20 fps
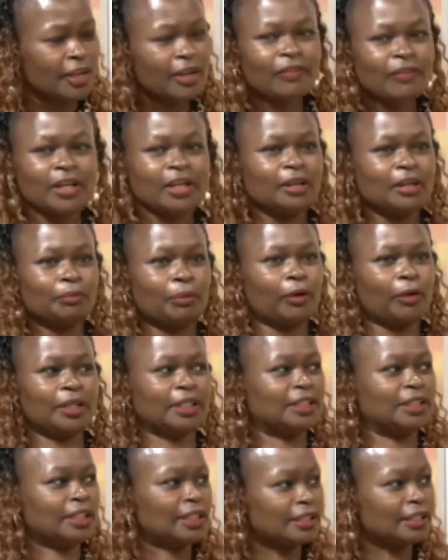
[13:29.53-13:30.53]
Even in
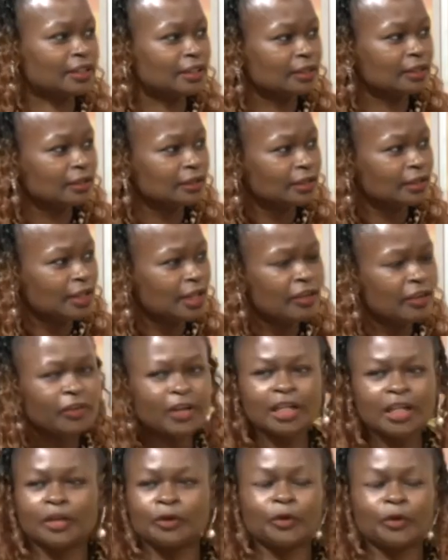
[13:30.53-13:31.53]
politics,
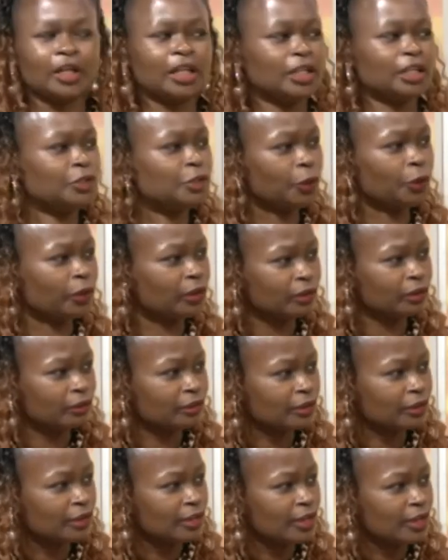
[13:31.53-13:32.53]
even in religion,
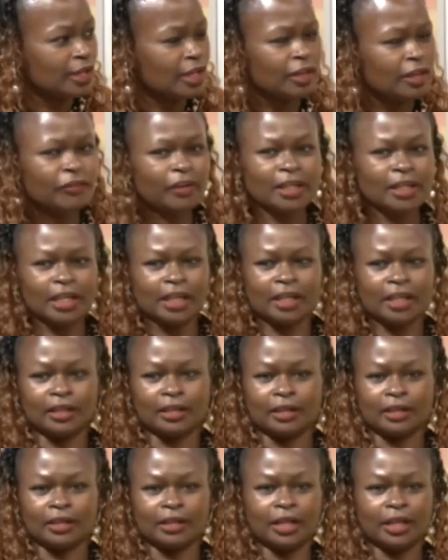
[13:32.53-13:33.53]
even
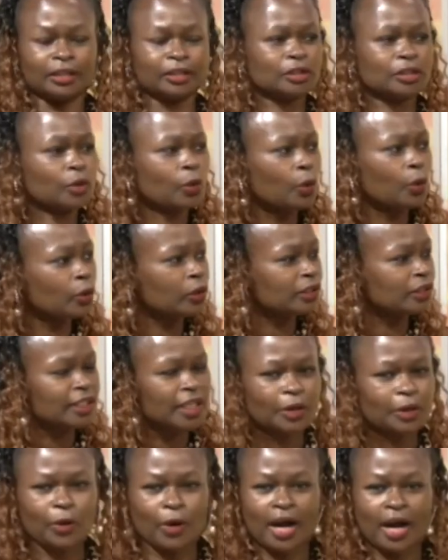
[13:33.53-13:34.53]
in, in
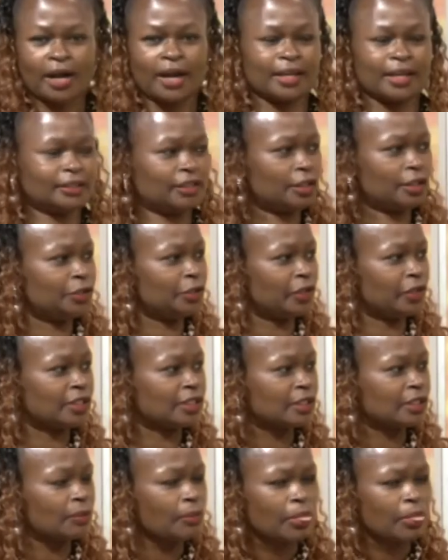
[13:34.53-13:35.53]
schools, in
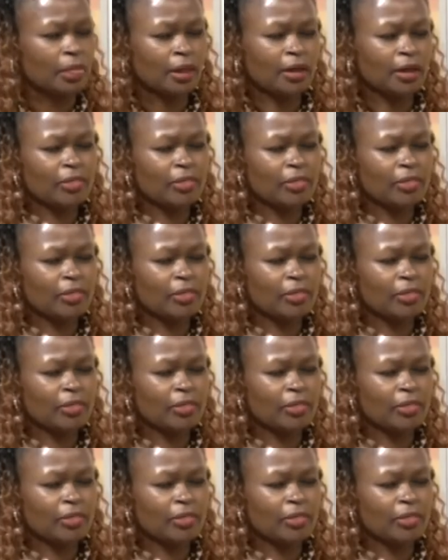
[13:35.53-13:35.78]
organizations,